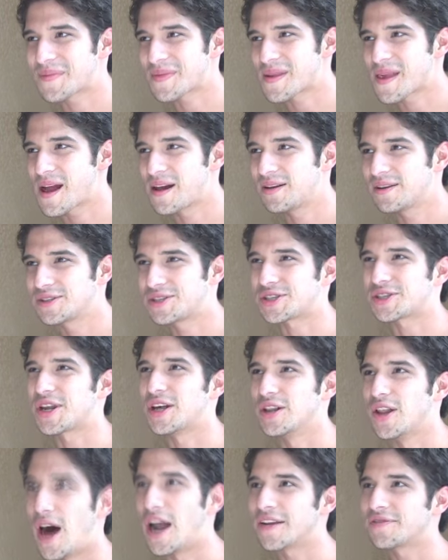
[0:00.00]
Just
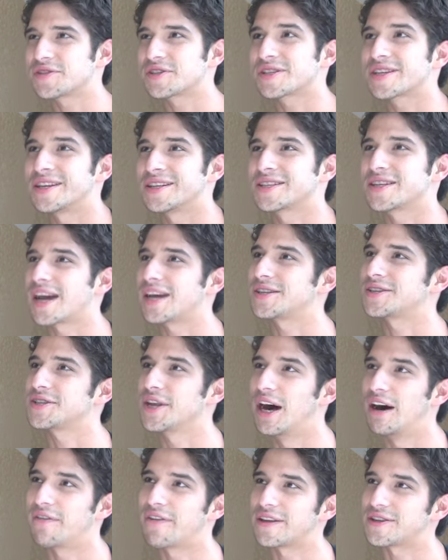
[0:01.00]
a lot of skin tight
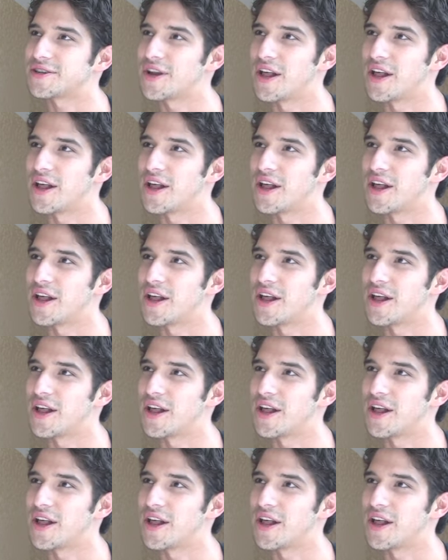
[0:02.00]
stuff.